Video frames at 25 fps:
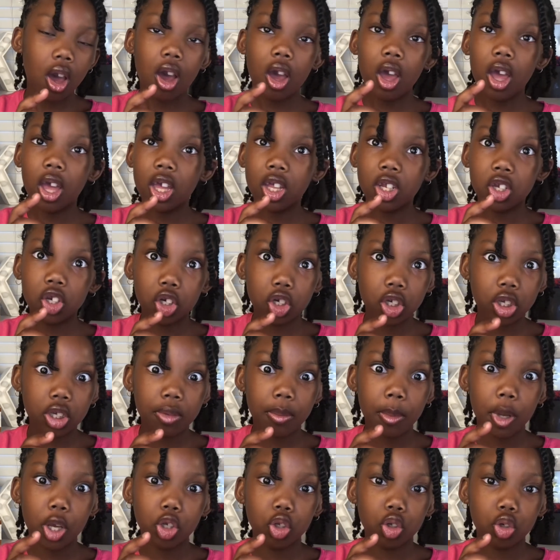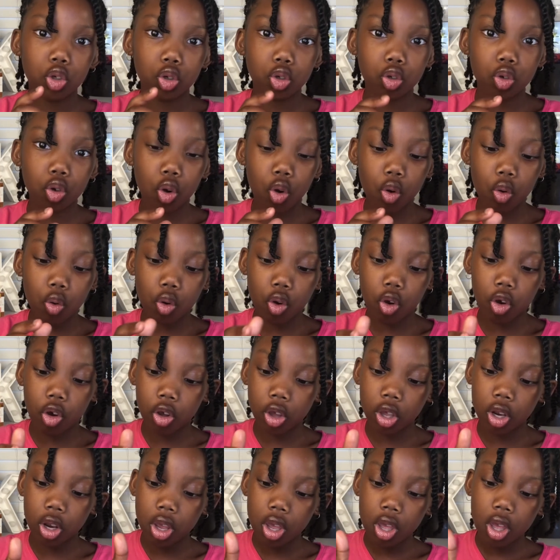It just smells so
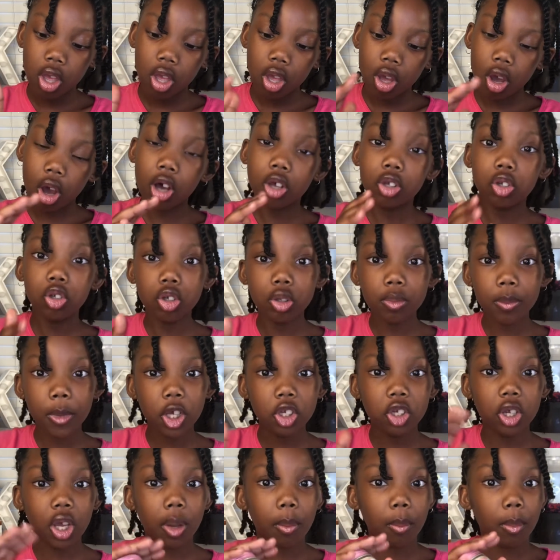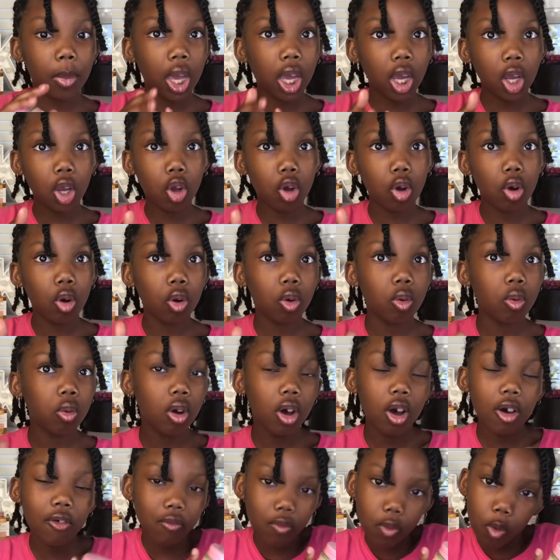good. Also smells like mango,
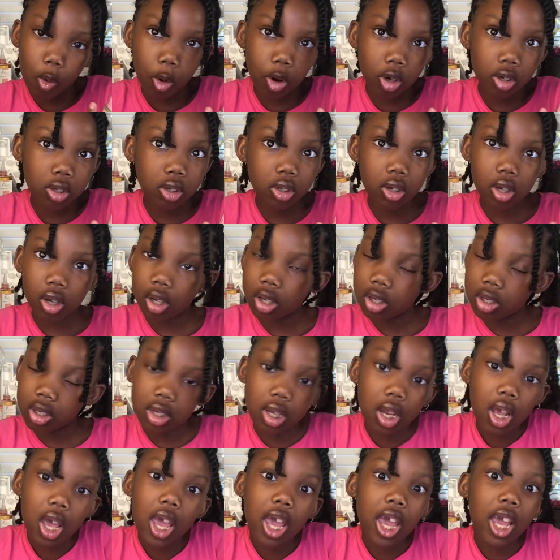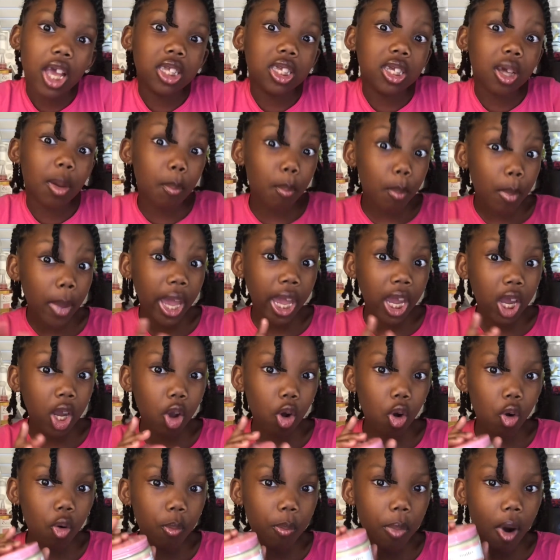of course, because it's a
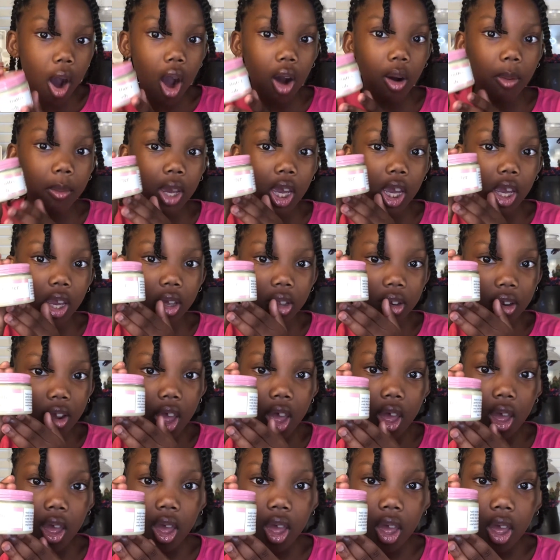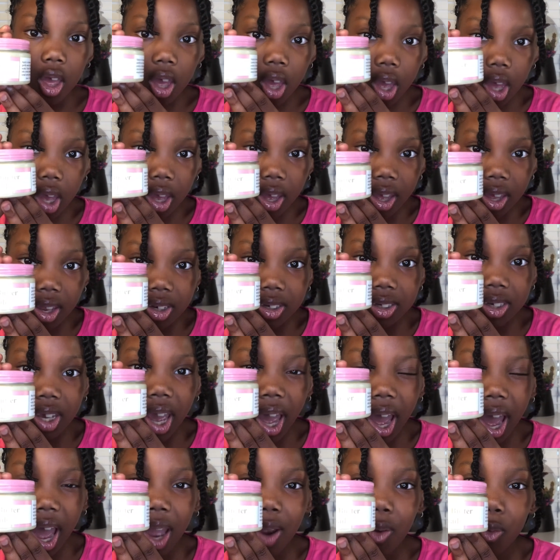mango pomade. And yeah,
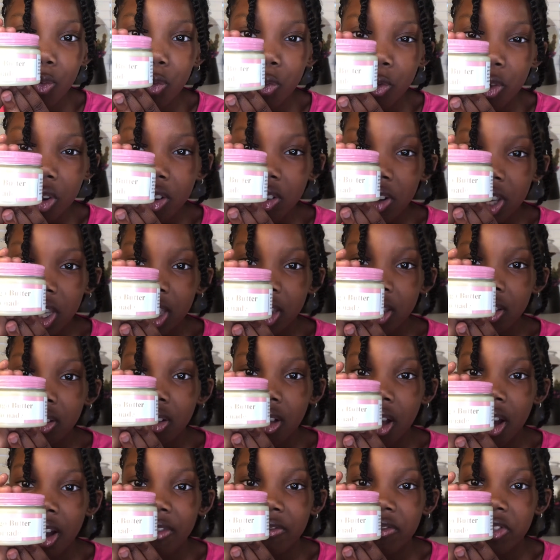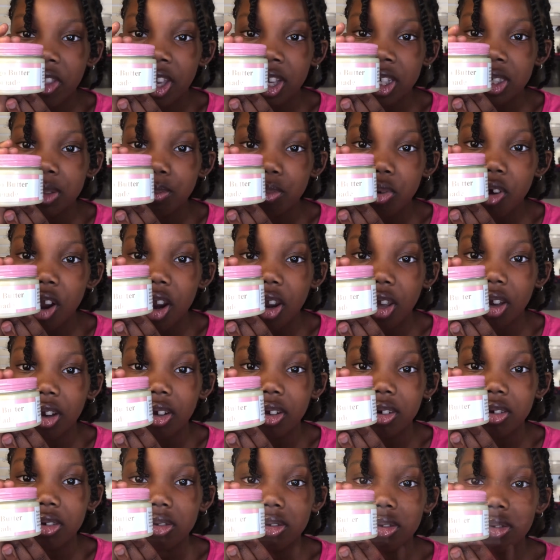I really love this product.
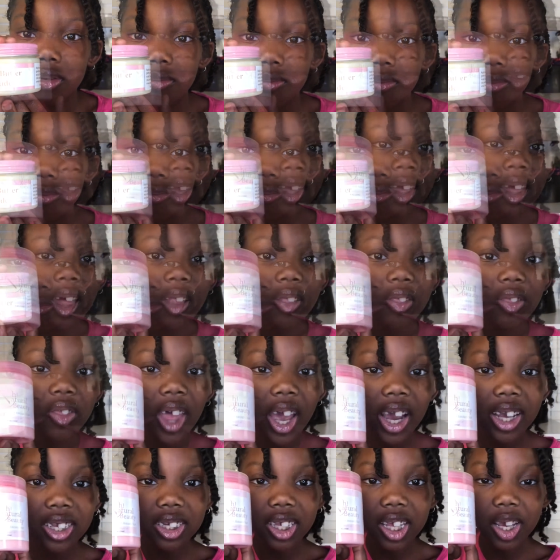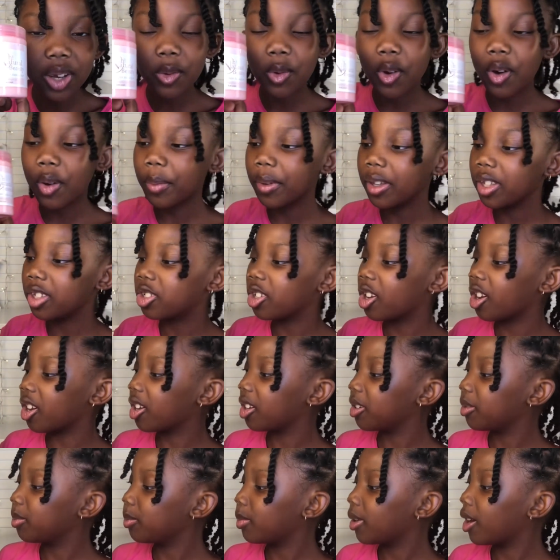Next thing we'll be
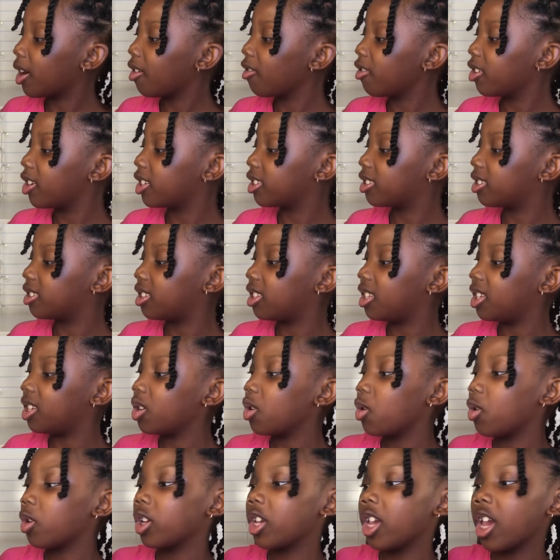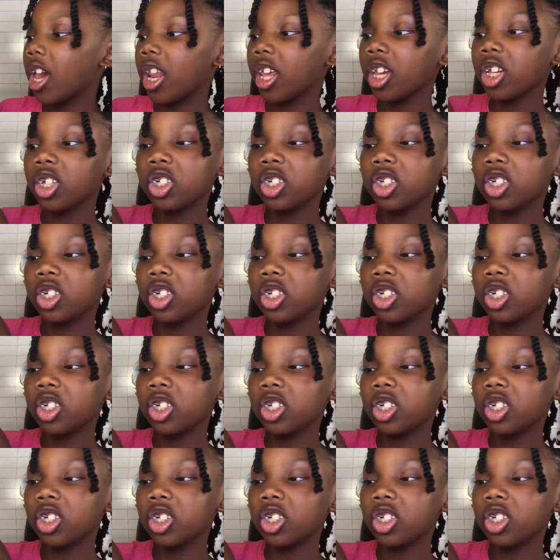talking about is the Organic